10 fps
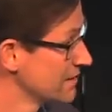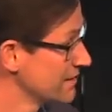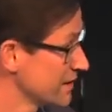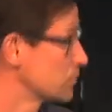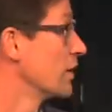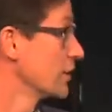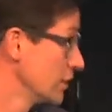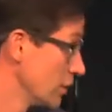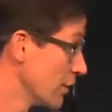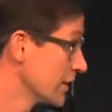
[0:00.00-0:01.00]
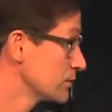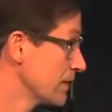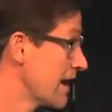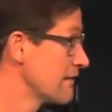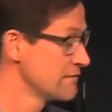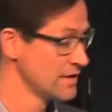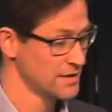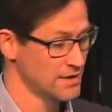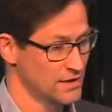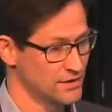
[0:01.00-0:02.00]
That's one of the learnings we have.
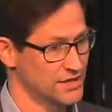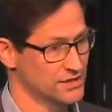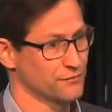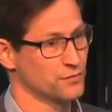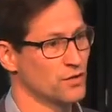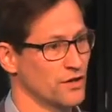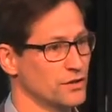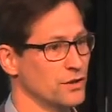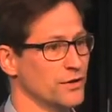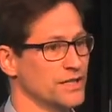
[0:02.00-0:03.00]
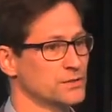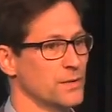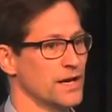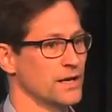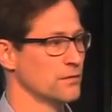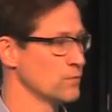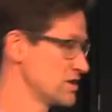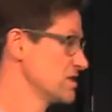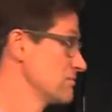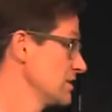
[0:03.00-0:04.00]
There's a few other learnings
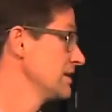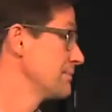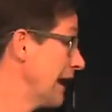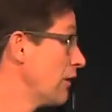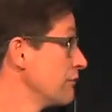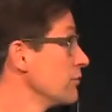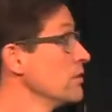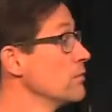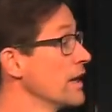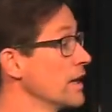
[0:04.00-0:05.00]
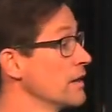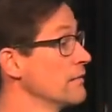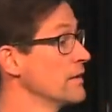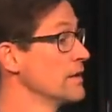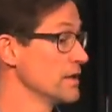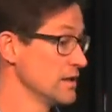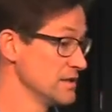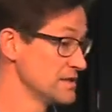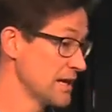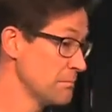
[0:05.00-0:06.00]
which is really powerful, where in
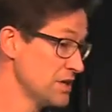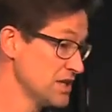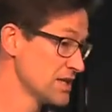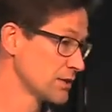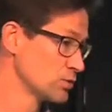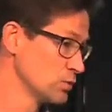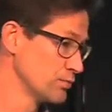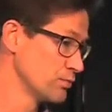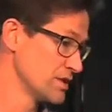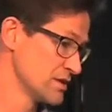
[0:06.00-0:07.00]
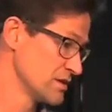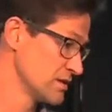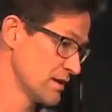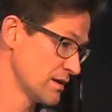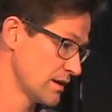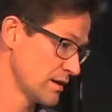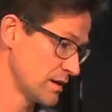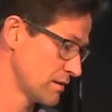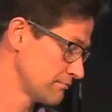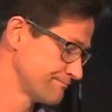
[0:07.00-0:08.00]
the same media group, which is,
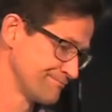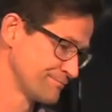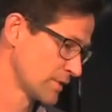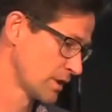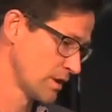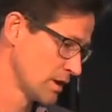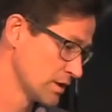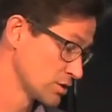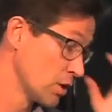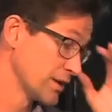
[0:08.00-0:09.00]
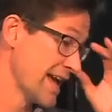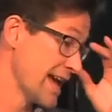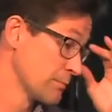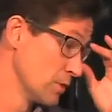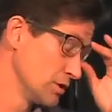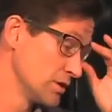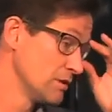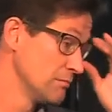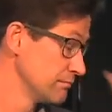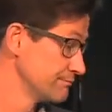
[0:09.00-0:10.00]
it's called Egmont,
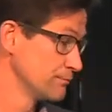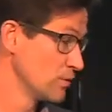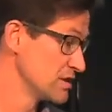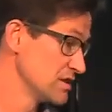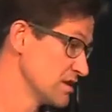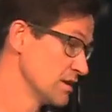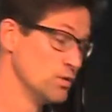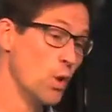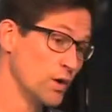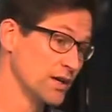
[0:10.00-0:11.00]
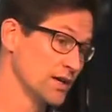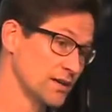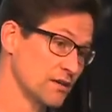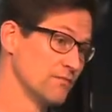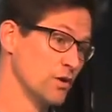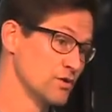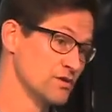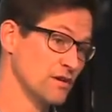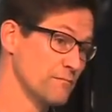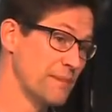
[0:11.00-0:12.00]
which is a Nordic
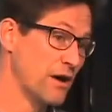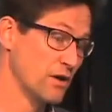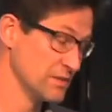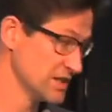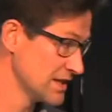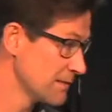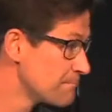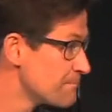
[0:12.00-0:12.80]
version of Bauer Media,